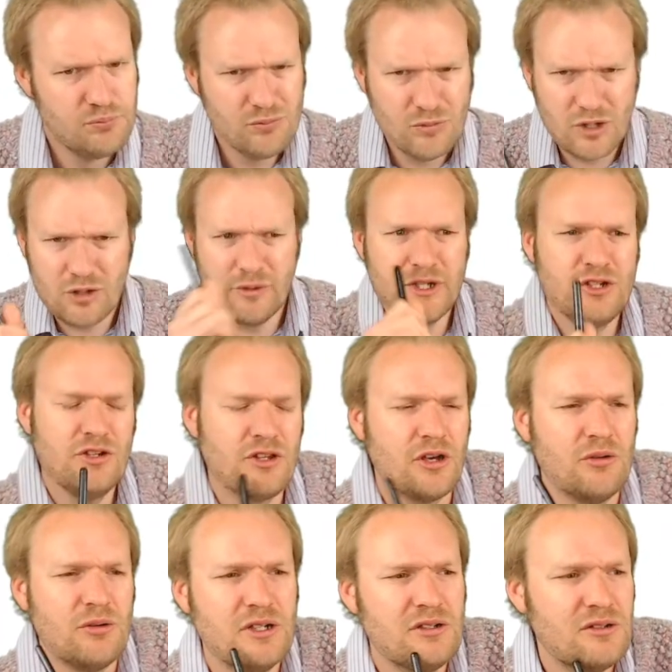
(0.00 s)
What can we do though?
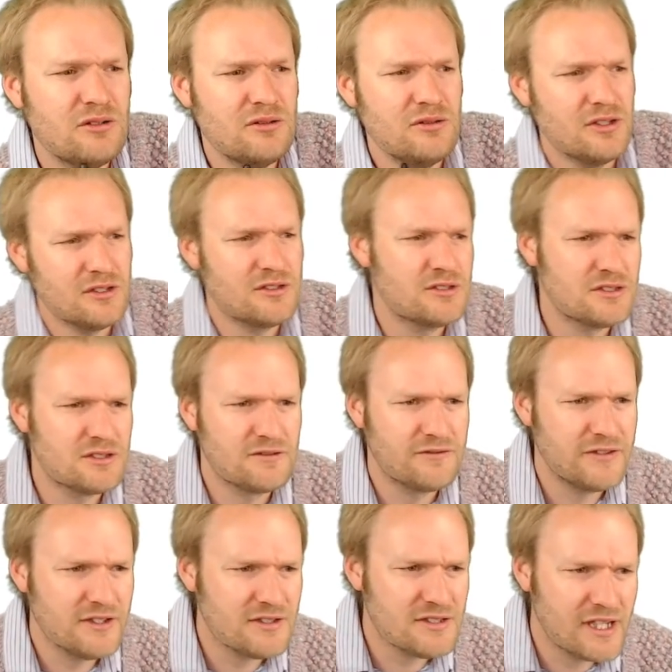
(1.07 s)
What
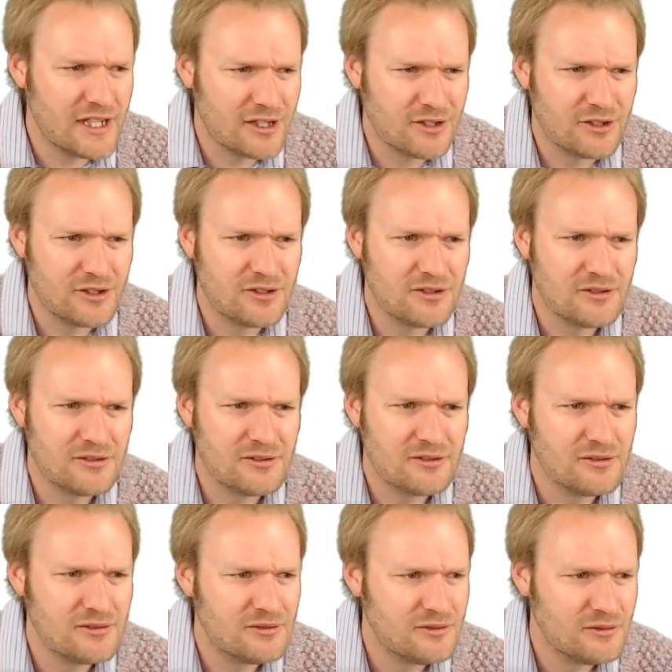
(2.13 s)
feels like
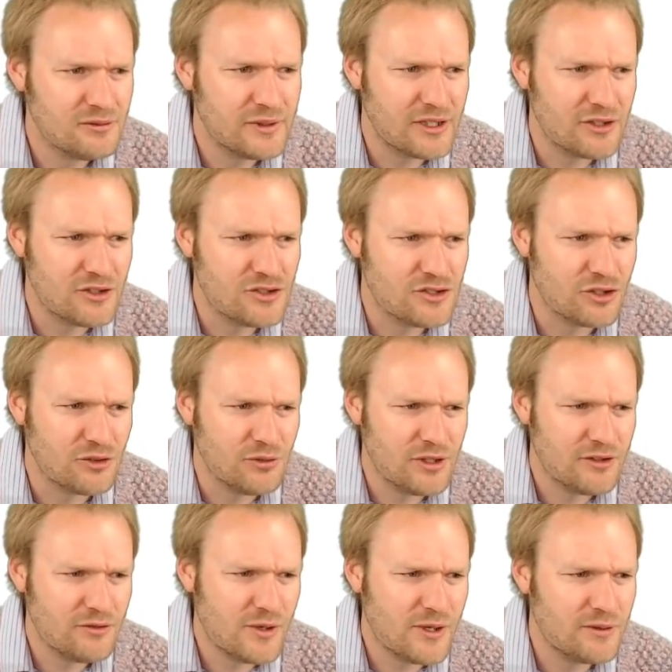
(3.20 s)
we could do? What
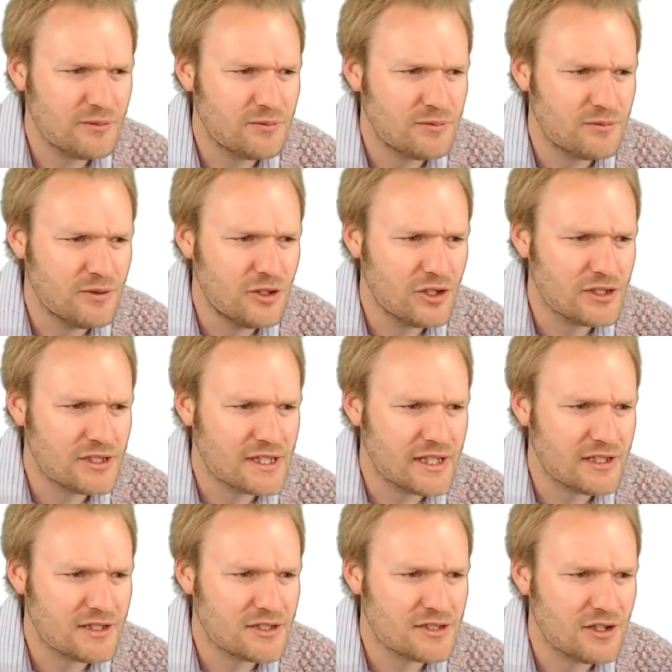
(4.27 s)
have we looked
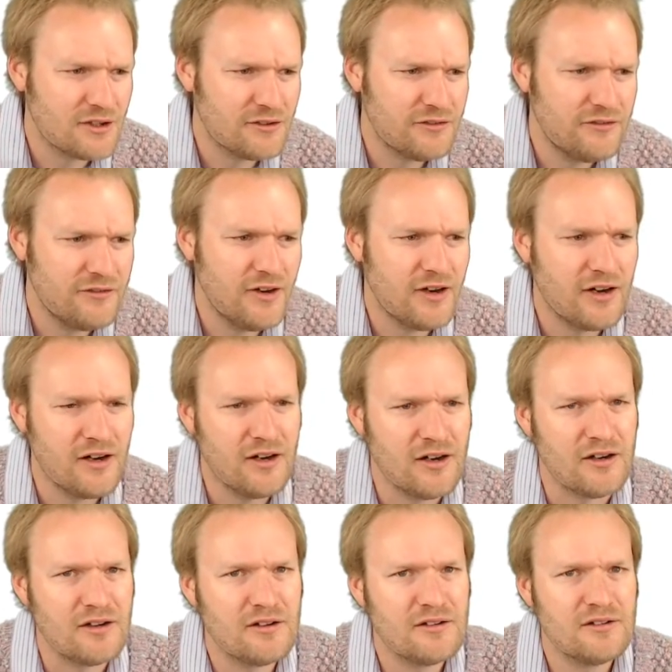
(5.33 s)
at so
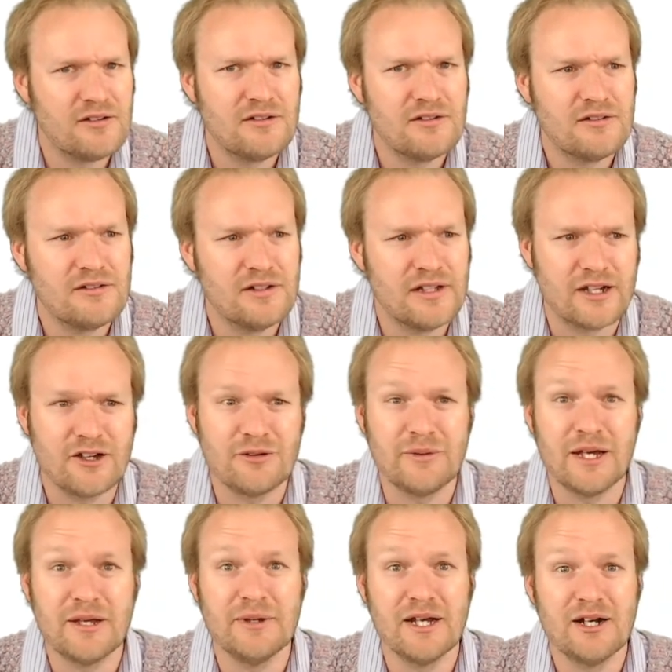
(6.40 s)
far that could
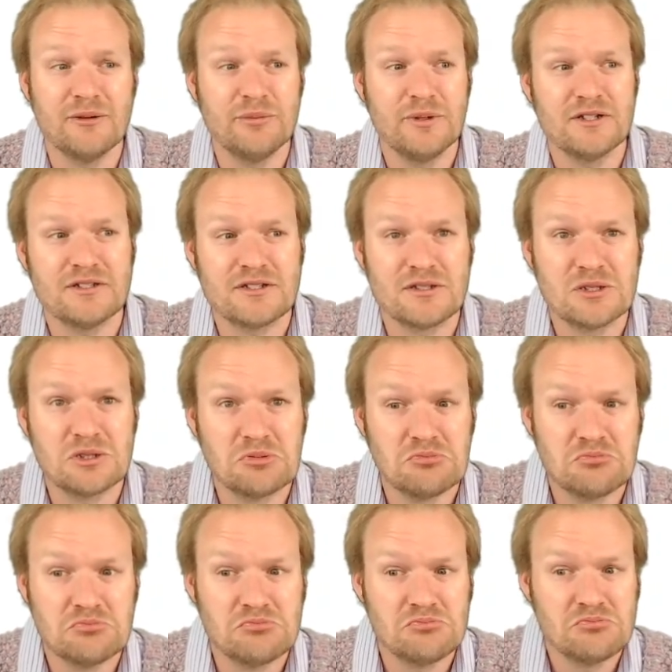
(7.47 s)
maybe help us?
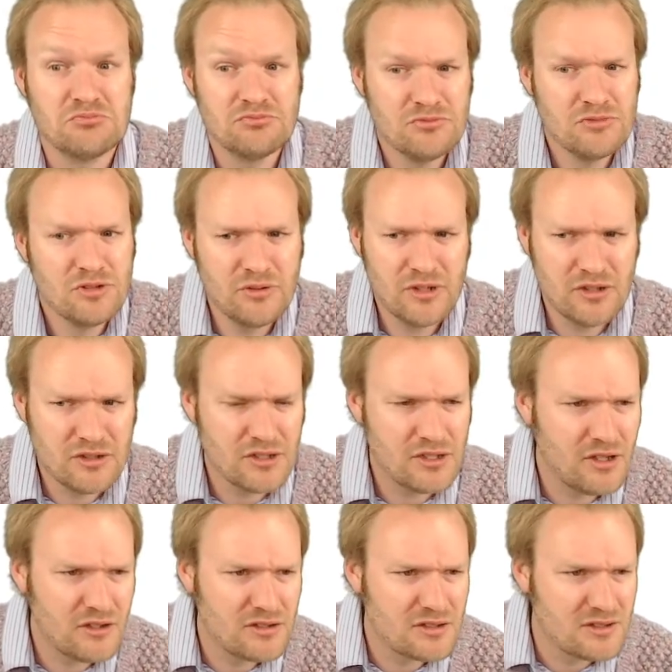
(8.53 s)
We looked at
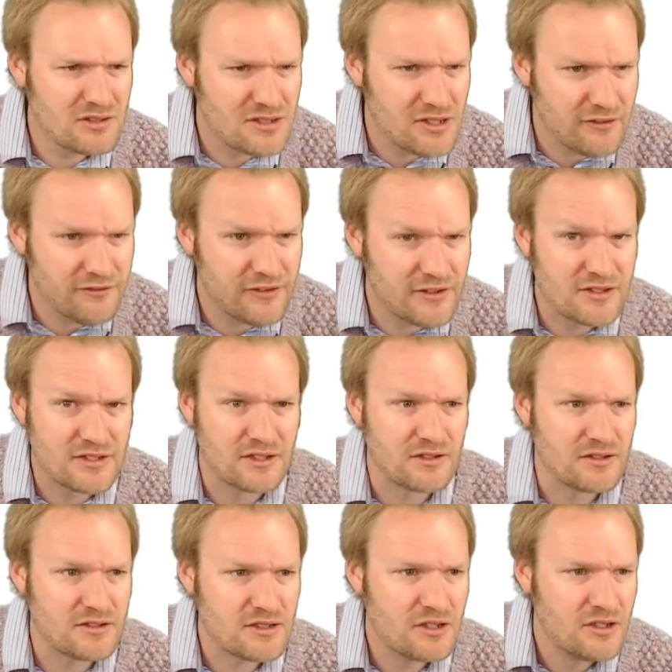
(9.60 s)
those
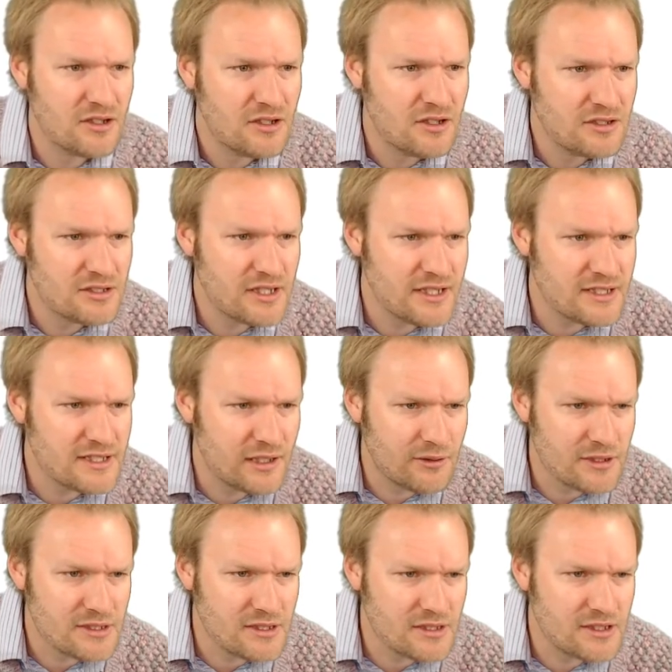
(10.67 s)
differences. So let's say,
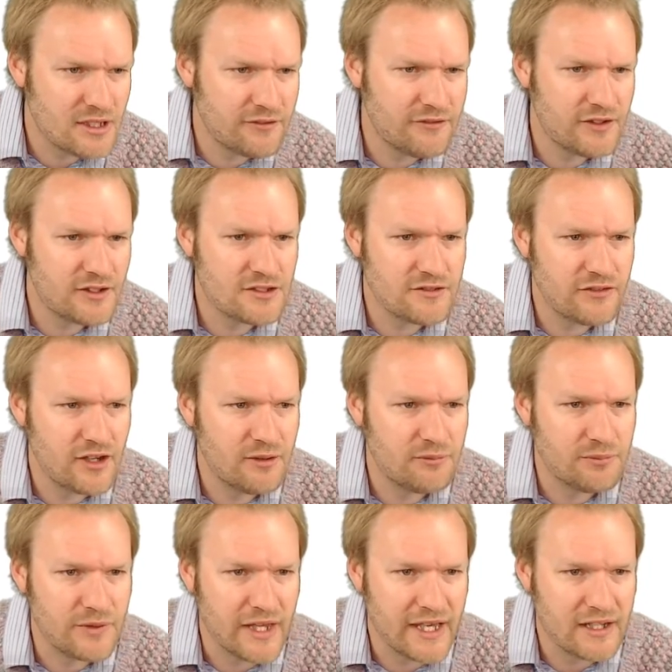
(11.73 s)
what's the difference
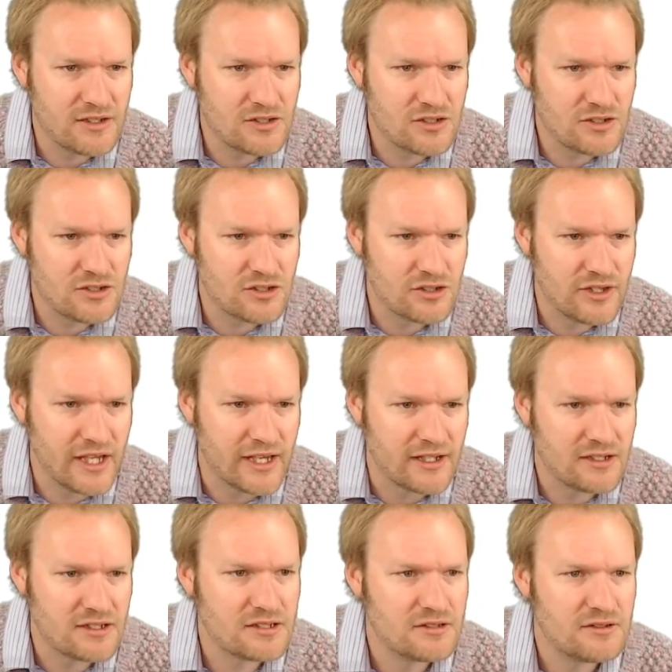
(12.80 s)
from that to
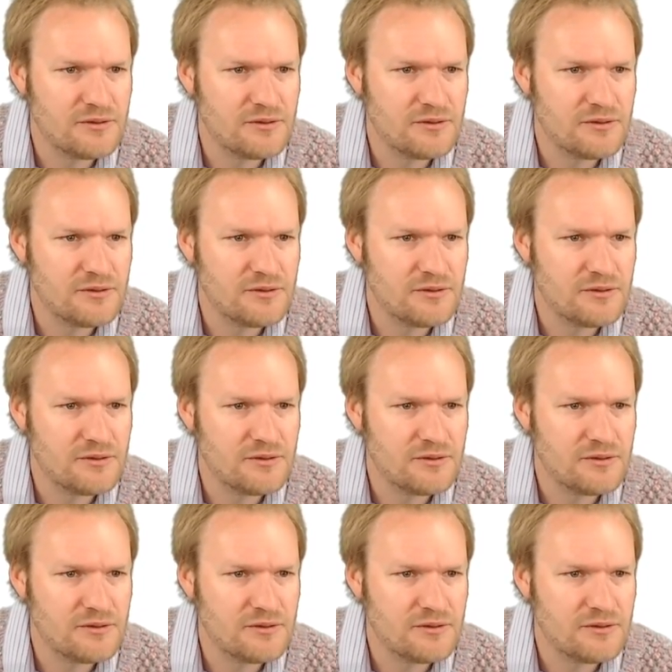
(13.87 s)
that?